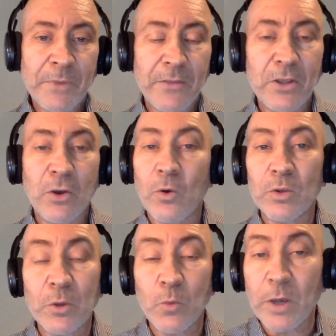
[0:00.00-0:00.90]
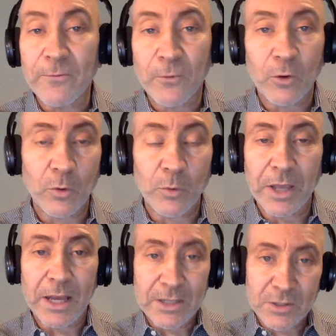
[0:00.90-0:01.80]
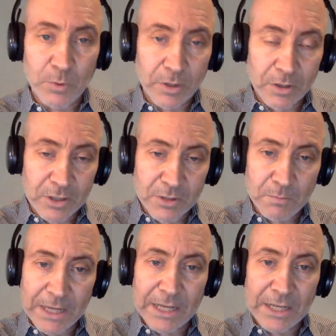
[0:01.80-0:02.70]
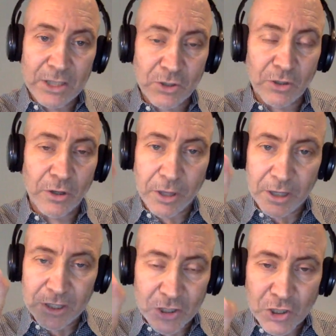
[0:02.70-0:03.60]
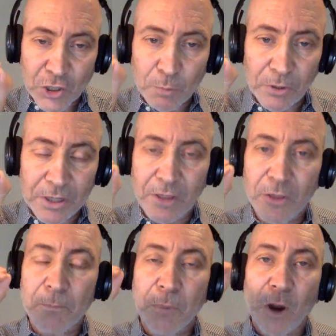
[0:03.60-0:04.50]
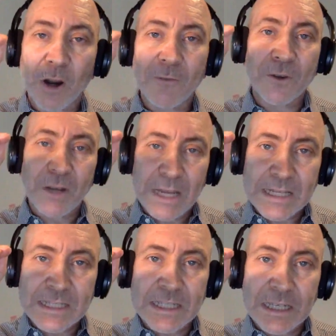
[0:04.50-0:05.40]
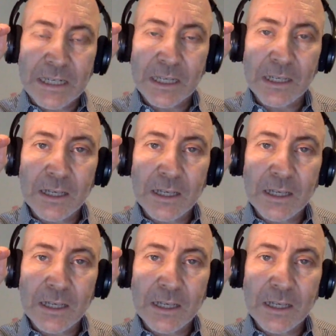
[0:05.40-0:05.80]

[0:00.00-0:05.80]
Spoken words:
And the only way forward with that is with just making certain things the bar for easy